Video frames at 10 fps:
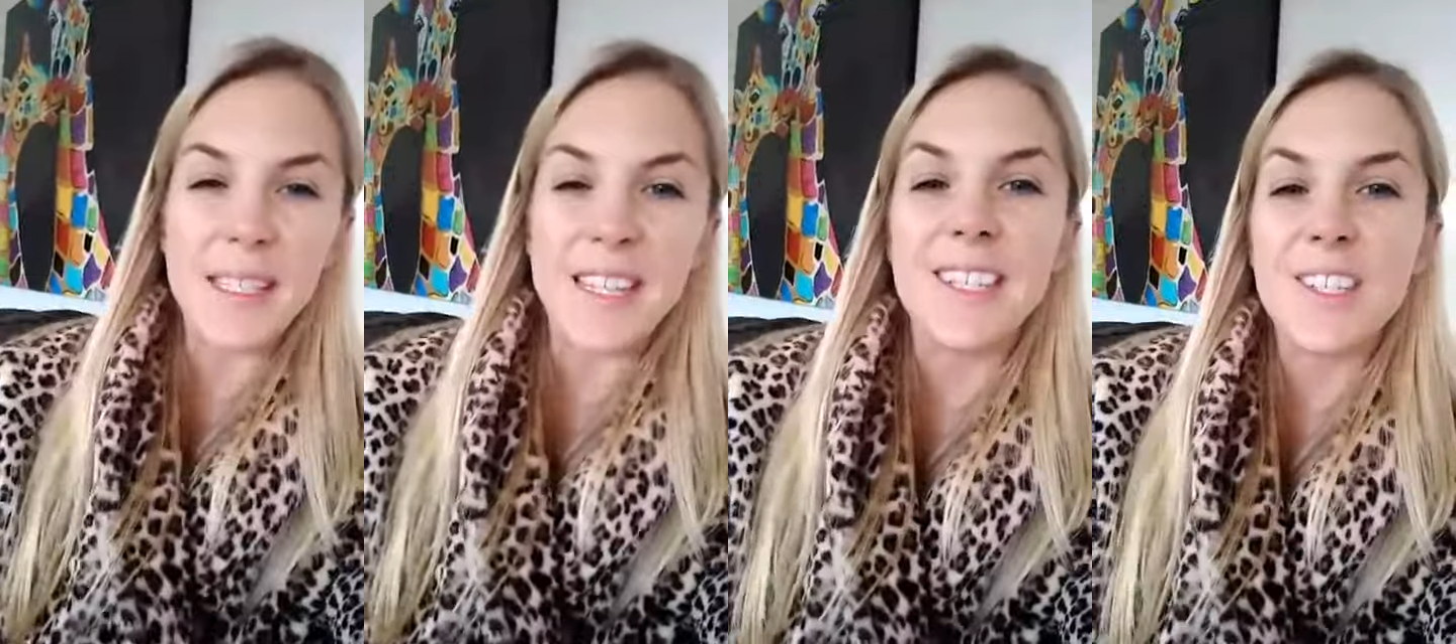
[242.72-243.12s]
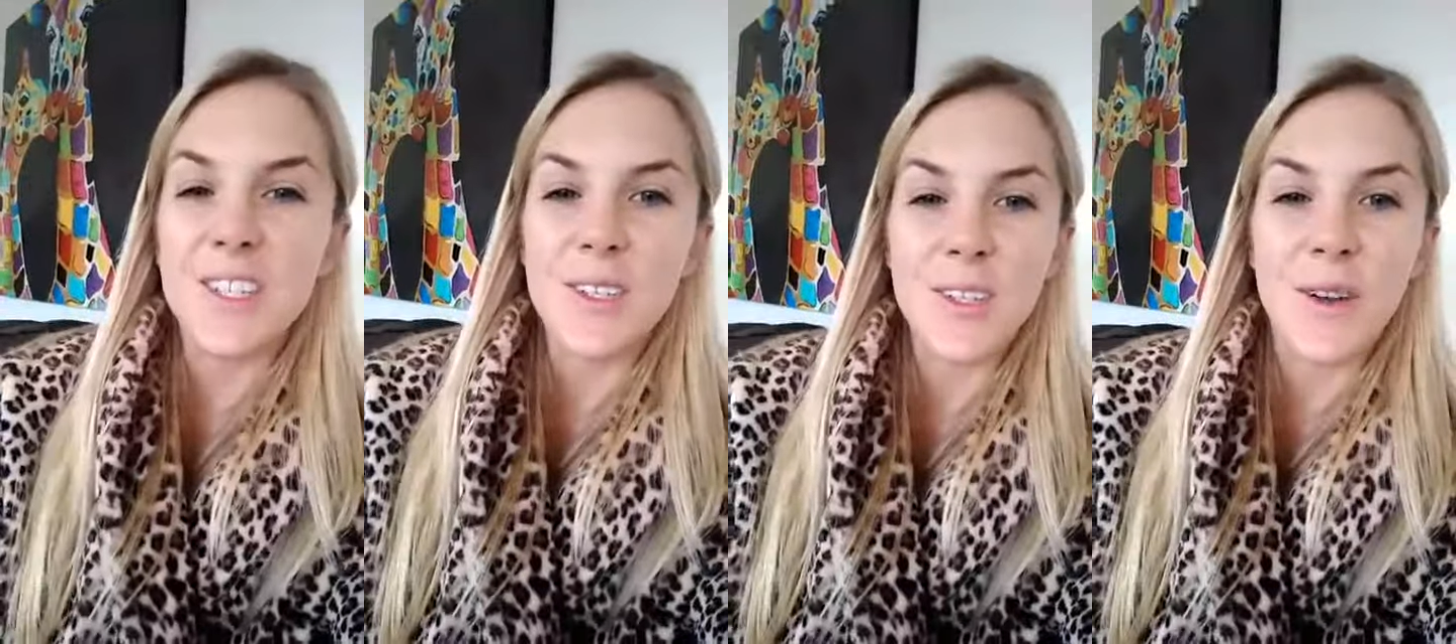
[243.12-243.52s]
busy to
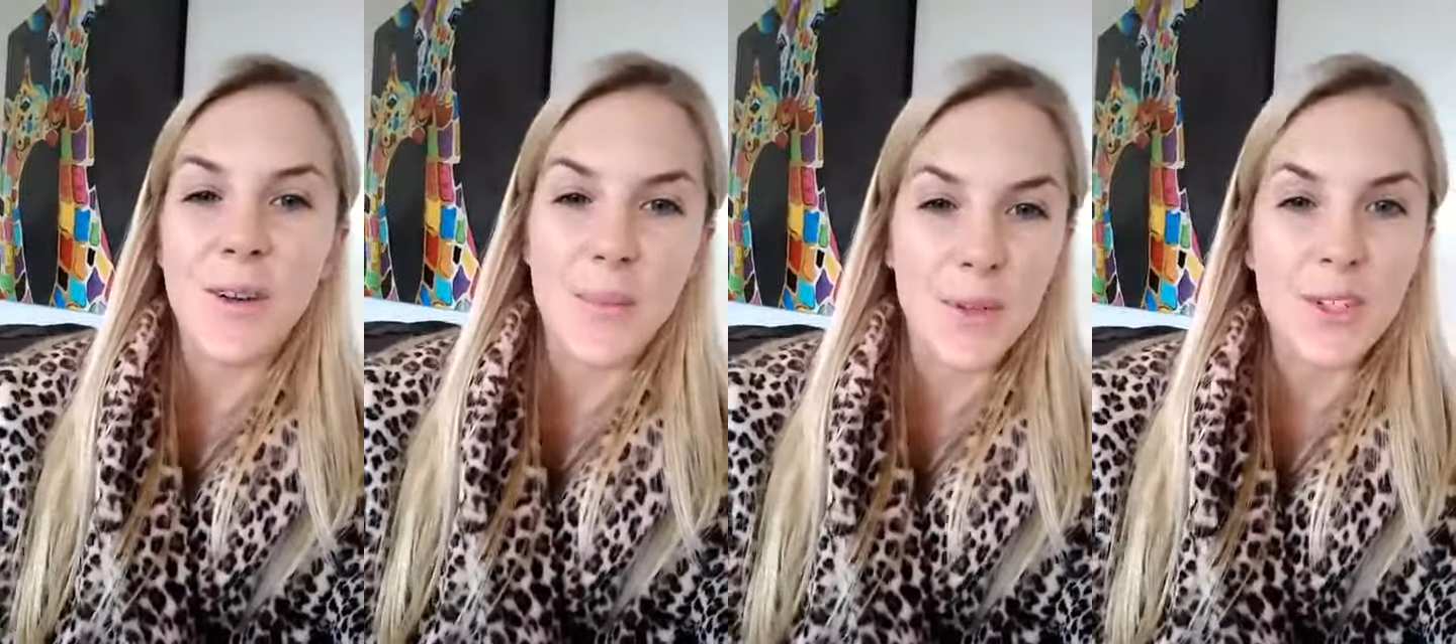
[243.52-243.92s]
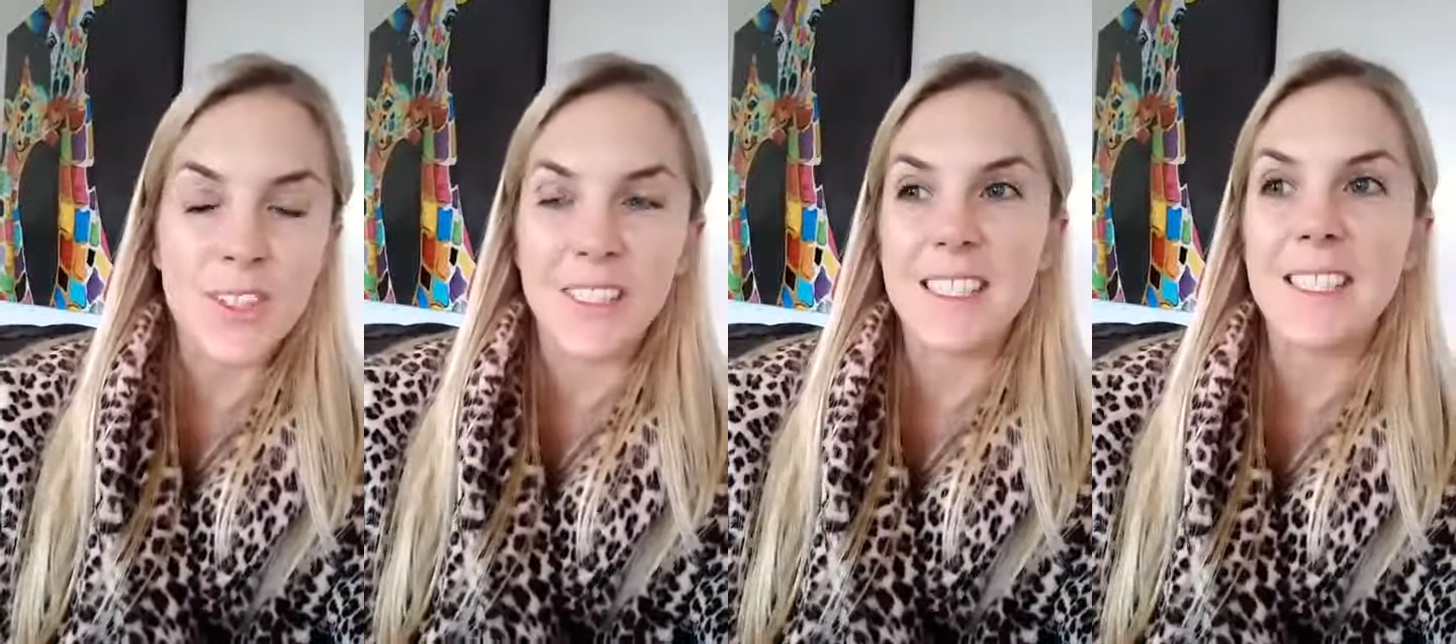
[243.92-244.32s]
choose our
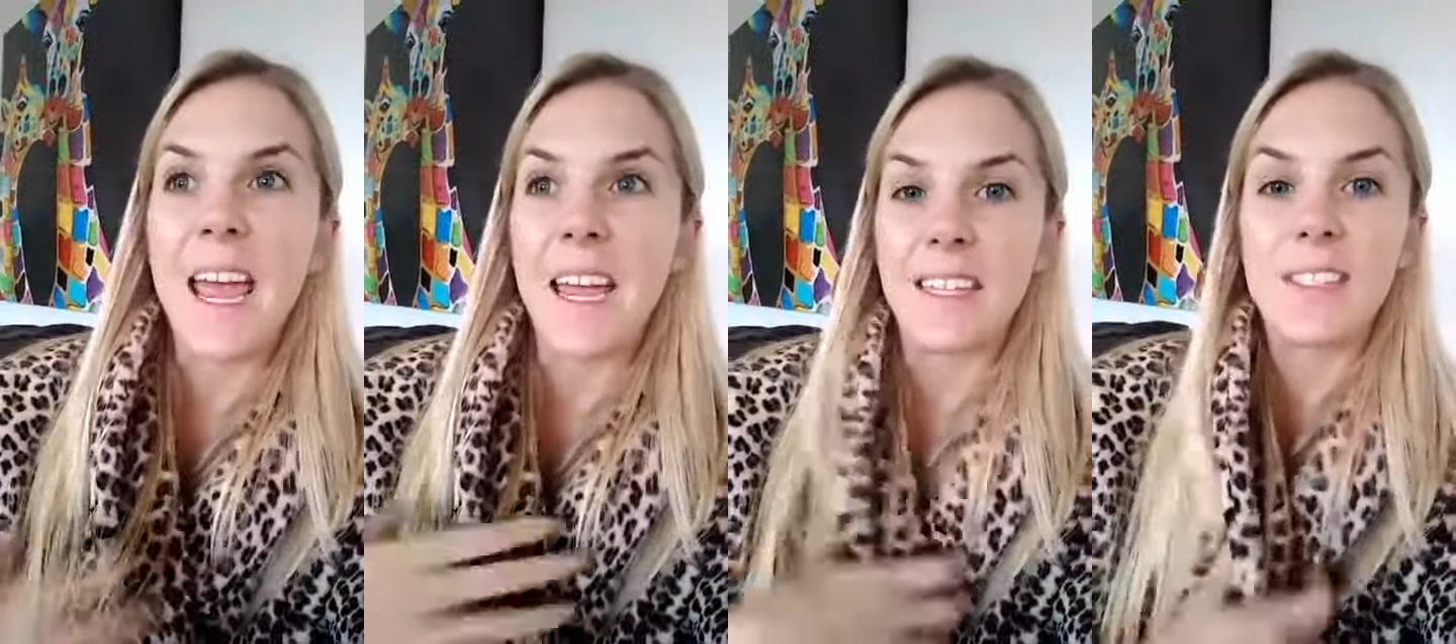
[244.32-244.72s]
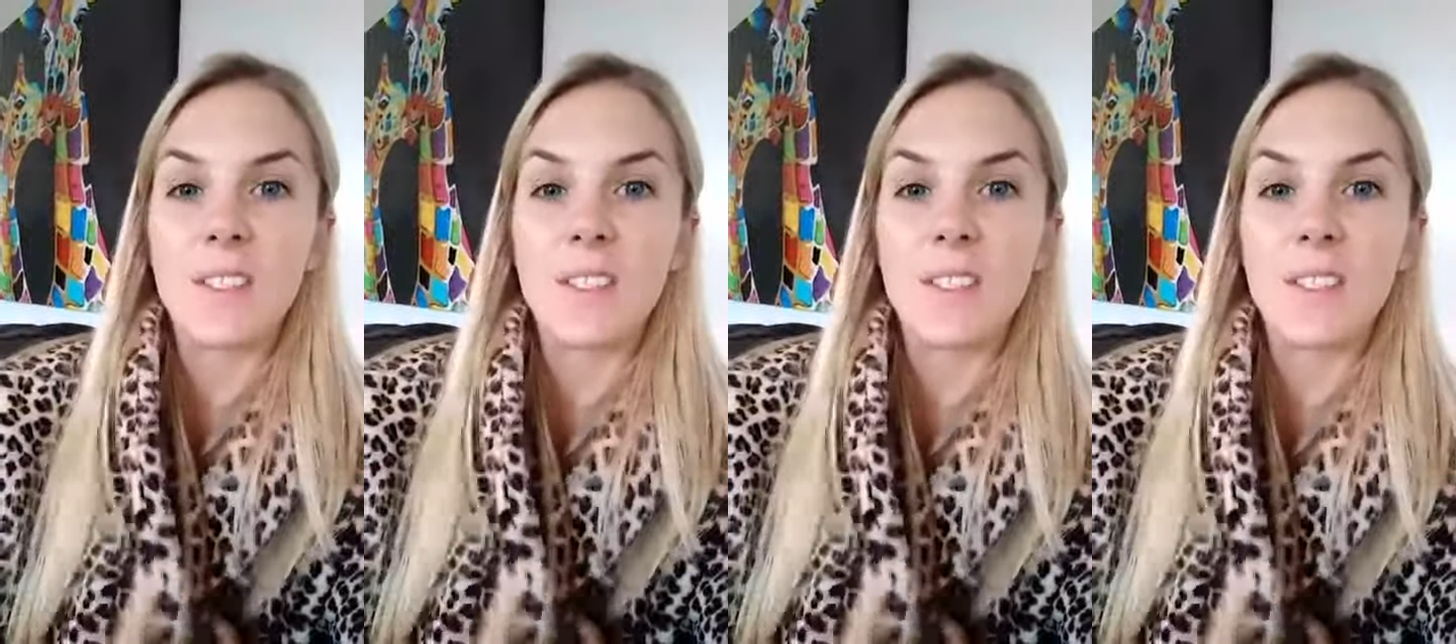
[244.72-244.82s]
emotional states.